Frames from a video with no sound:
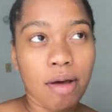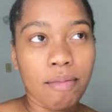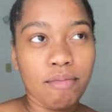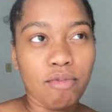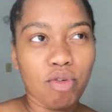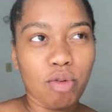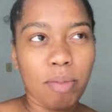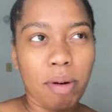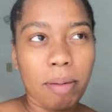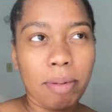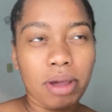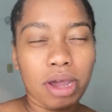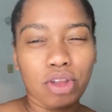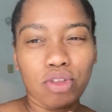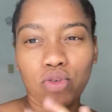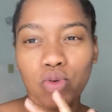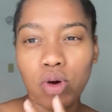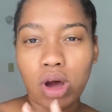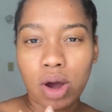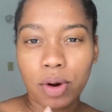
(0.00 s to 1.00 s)
for probably like
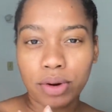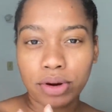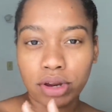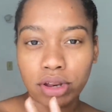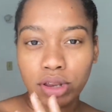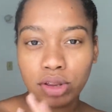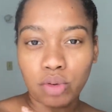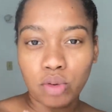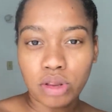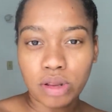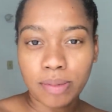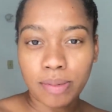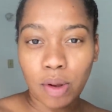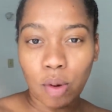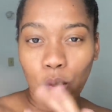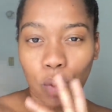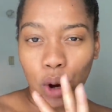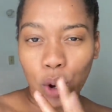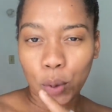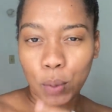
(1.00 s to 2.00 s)
2 hours, do some little
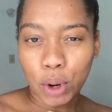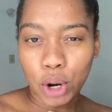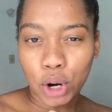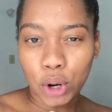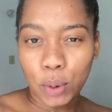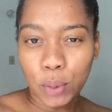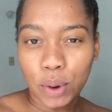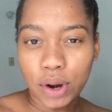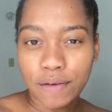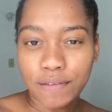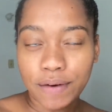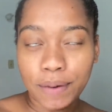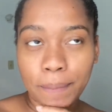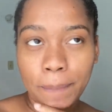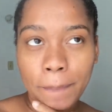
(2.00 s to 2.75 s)
work or whatever.